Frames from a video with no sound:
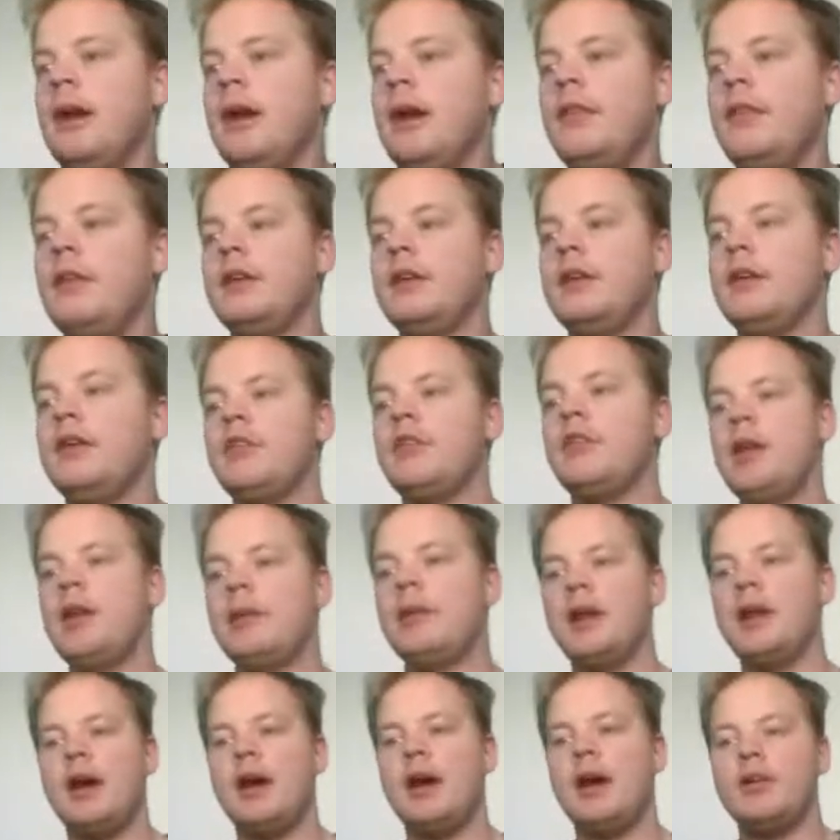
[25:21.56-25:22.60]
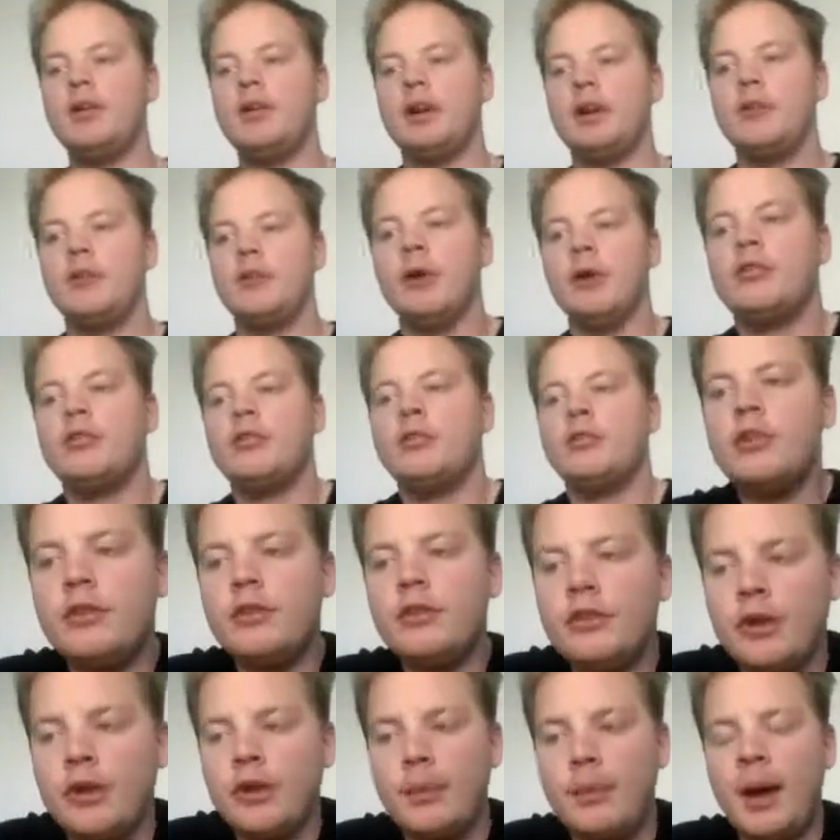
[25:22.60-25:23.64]
And then does anybody have any
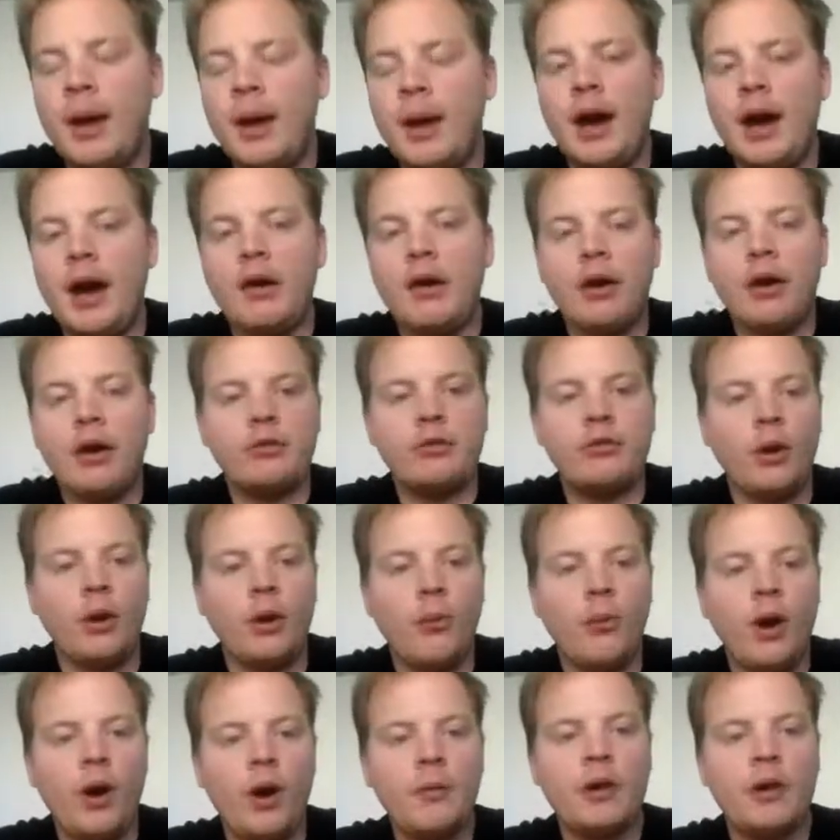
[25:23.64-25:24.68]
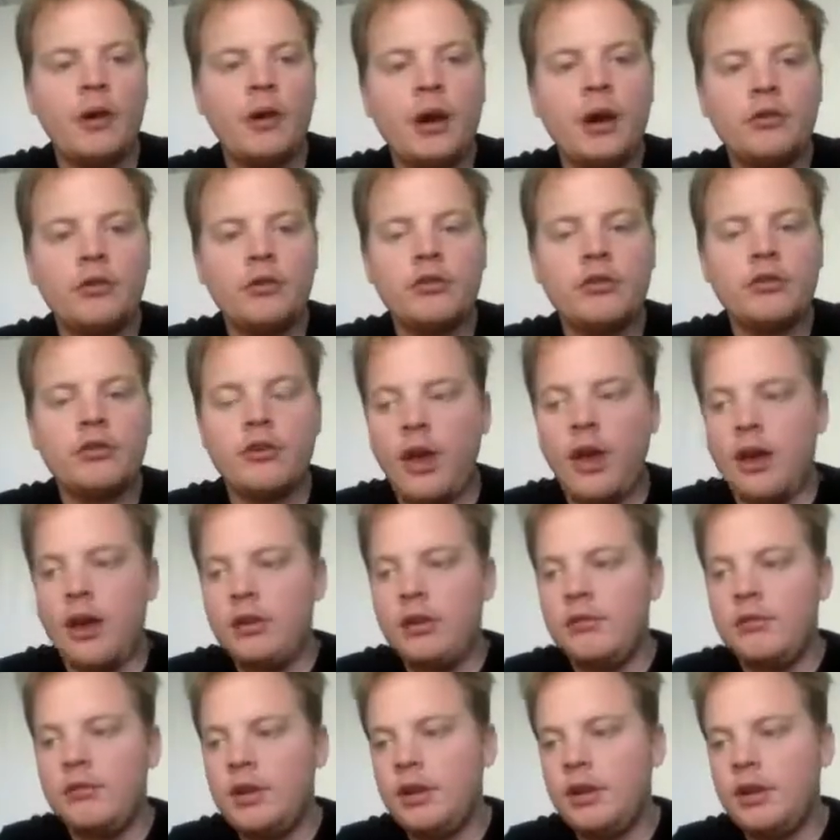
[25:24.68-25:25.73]
questions about hosting webinars,
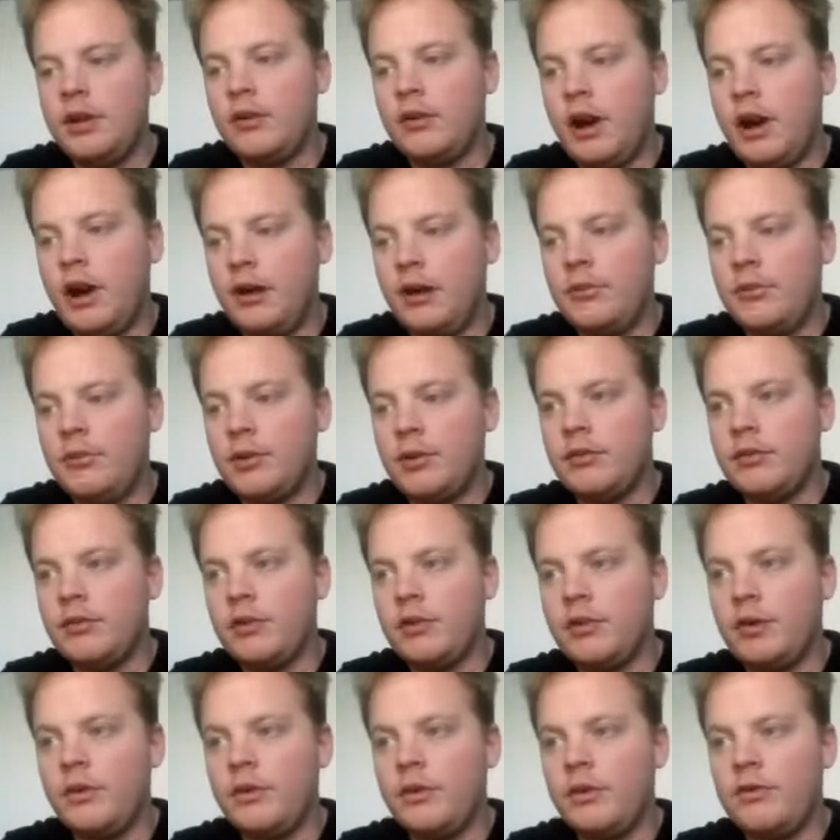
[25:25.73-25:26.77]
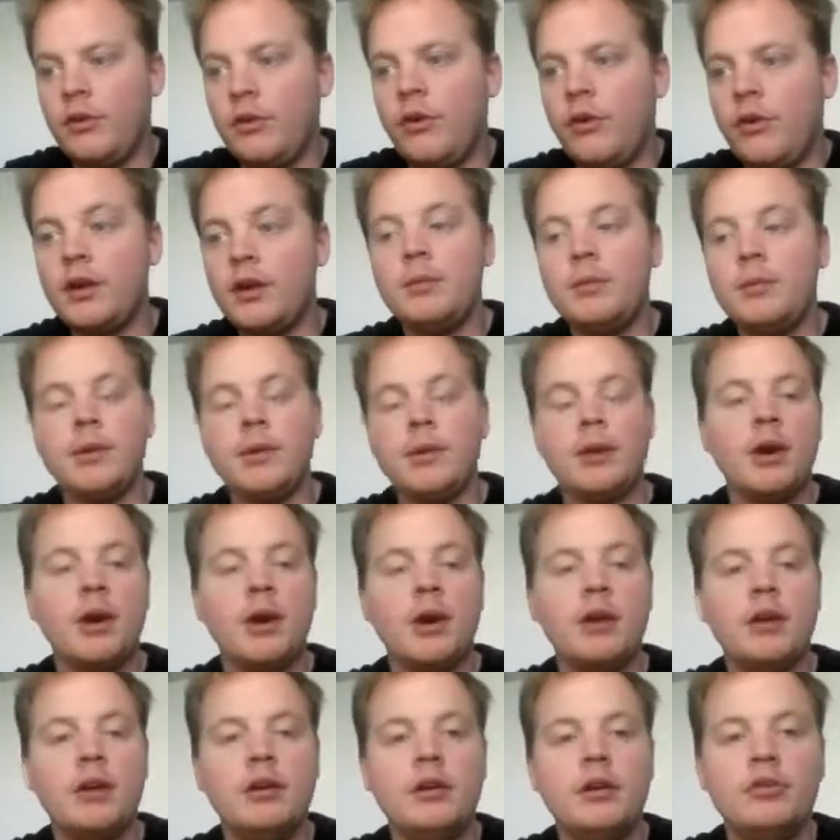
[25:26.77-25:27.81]
creating video conferences, or even
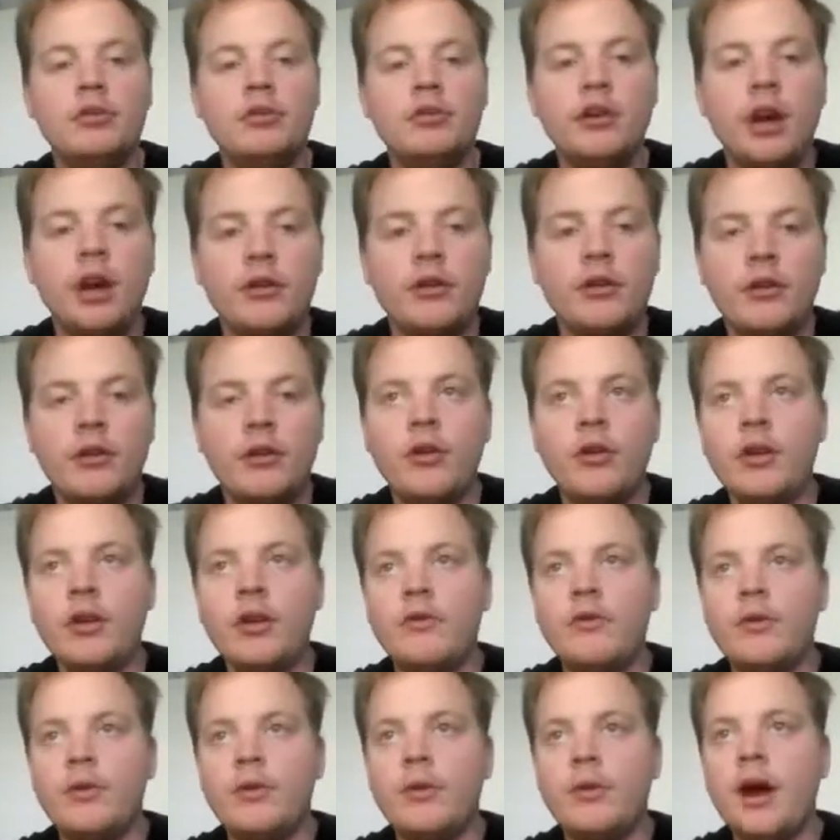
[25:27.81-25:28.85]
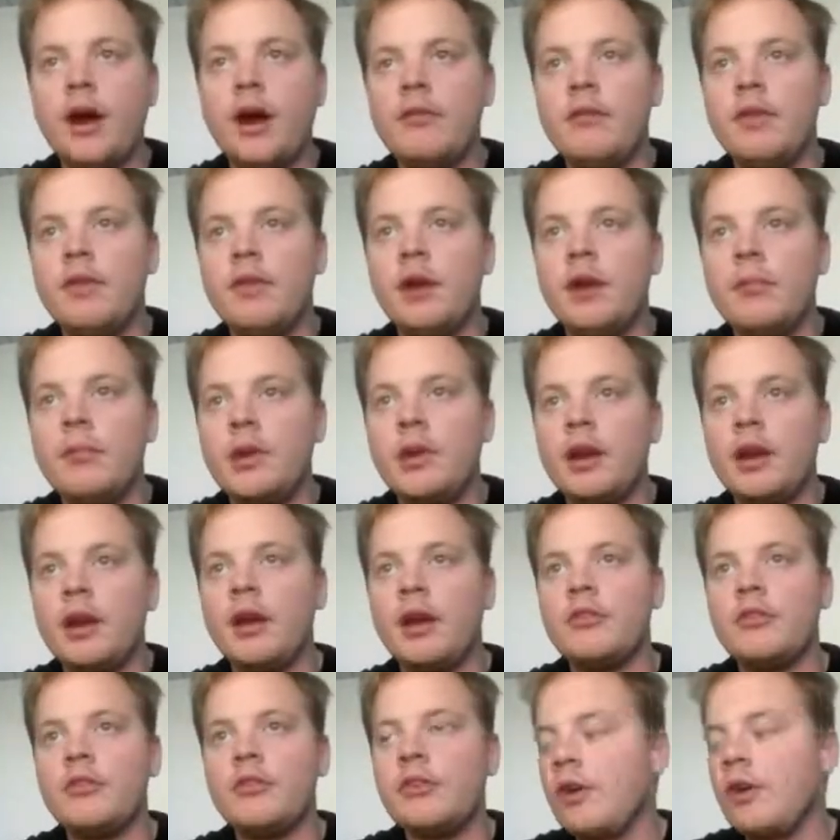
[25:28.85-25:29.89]
BigMarker in general if you have them? We can
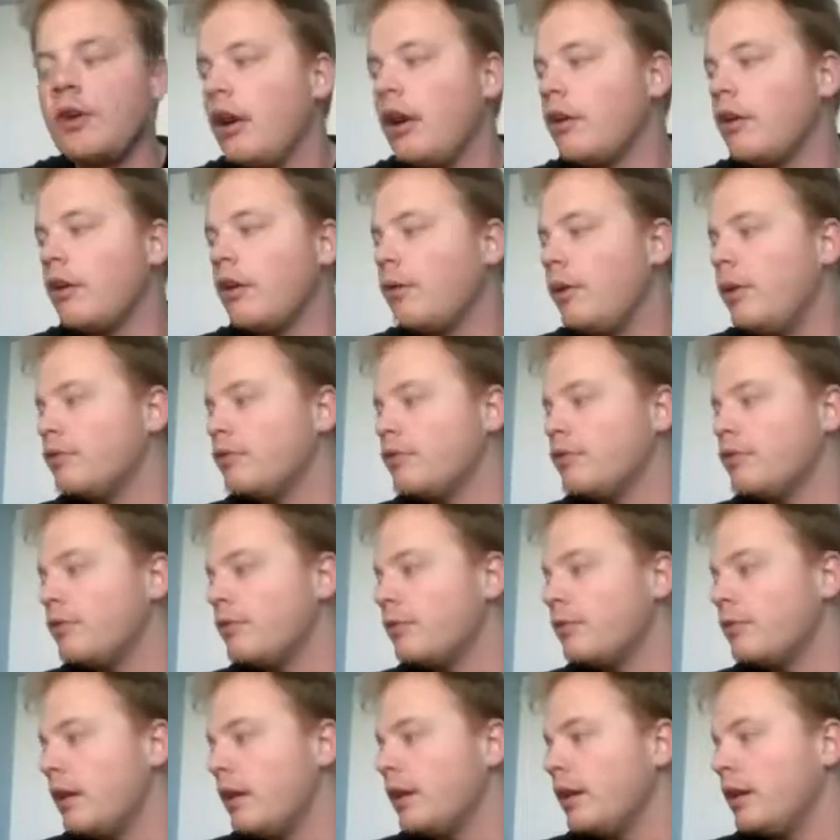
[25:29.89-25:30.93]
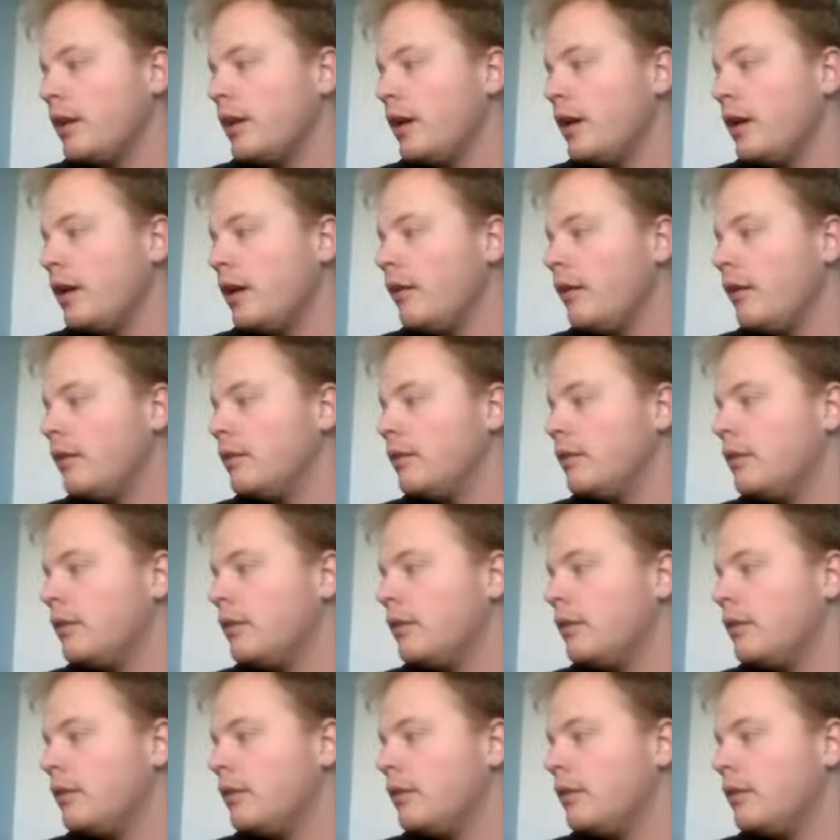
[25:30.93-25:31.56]
answer all questions right now.